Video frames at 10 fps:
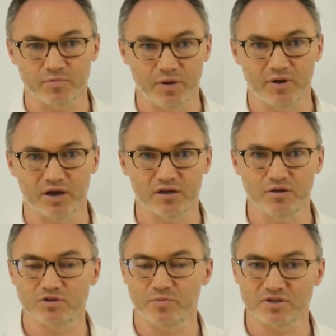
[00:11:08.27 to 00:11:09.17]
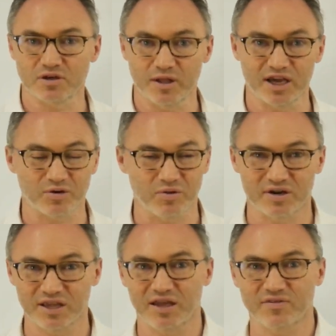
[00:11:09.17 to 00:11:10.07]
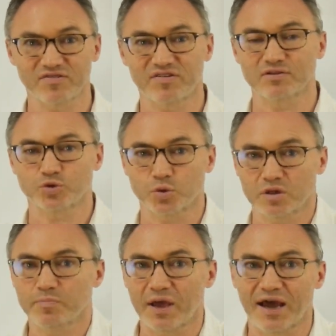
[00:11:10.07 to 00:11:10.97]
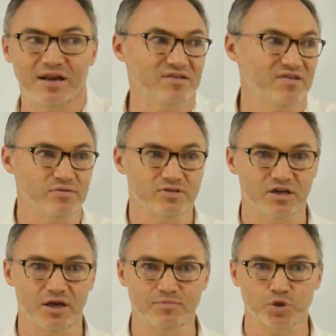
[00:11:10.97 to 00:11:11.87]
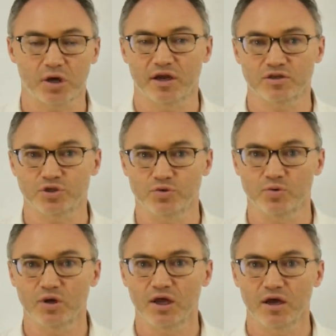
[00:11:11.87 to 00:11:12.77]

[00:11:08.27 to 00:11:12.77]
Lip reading: Maybe I can use them as collateral. And again, this sounds really bad. It sounds like I'm trying to